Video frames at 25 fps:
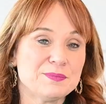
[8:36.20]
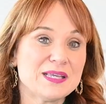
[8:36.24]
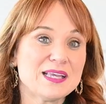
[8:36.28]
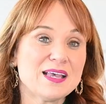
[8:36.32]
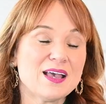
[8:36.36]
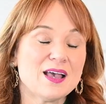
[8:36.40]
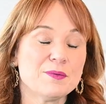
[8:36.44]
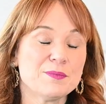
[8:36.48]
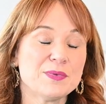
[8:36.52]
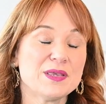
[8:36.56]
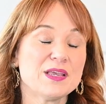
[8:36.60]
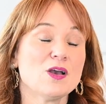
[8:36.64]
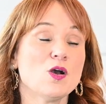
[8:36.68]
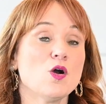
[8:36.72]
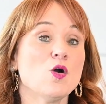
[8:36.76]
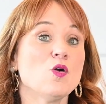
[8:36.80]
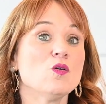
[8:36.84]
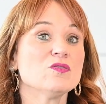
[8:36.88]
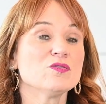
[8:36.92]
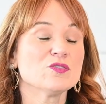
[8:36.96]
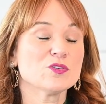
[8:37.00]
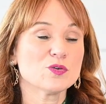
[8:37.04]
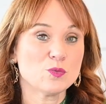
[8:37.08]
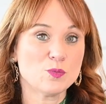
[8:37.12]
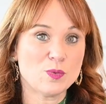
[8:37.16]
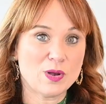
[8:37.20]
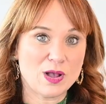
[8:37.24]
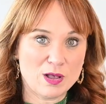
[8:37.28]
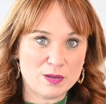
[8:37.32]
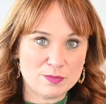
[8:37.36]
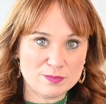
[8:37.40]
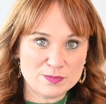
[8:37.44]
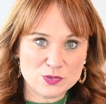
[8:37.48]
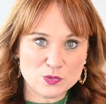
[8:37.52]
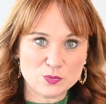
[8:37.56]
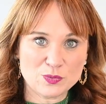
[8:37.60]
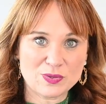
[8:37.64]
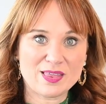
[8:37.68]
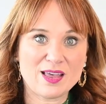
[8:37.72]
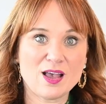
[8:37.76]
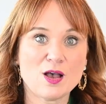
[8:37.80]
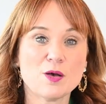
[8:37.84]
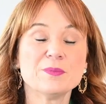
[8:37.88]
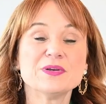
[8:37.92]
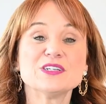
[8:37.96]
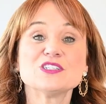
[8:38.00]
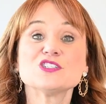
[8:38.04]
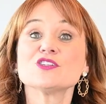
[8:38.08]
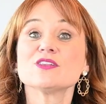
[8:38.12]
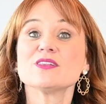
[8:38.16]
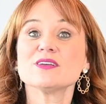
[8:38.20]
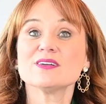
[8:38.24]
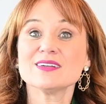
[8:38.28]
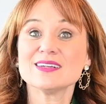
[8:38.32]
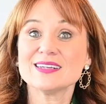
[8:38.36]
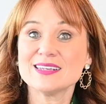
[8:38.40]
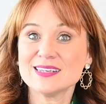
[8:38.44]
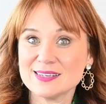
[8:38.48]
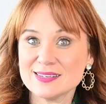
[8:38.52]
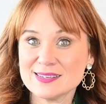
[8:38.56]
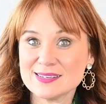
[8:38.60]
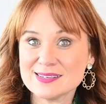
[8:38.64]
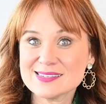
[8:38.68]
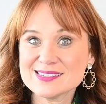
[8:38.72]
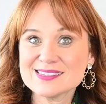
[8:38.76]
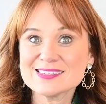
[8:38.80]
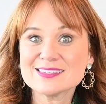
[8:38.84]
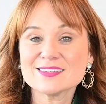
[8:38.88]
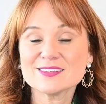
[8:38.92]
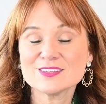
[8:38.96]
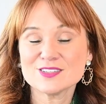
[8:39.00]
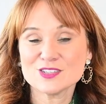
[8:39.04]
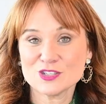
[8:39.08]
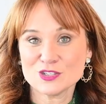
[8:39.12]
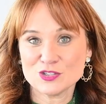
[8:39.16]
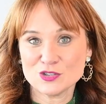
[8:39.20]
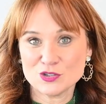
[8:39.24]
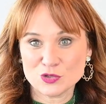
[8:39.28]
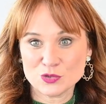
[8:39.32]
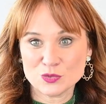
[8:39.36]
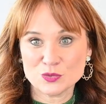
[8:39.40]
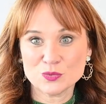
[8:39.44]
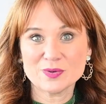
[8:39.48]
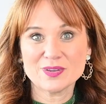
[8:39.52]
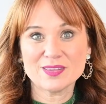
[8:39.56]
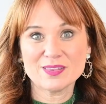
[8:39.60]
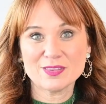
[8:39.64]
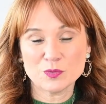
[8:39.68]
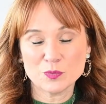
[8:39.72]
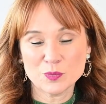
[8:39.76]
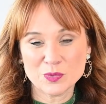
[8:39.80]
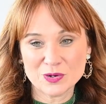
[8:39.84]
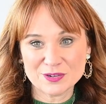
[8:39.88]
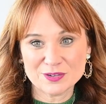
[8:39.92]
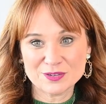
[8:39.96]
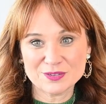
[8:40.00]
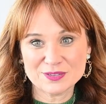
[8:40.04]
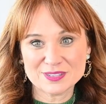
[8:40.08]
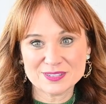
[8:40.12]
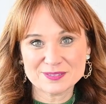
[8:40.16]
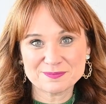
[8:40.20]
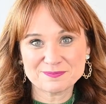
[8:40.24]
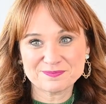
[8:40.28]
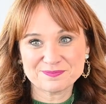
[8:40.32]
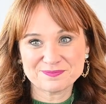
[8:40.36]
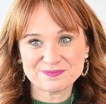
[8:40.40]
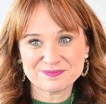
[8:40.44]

becoming overwhelmed with how much there is to do in the world.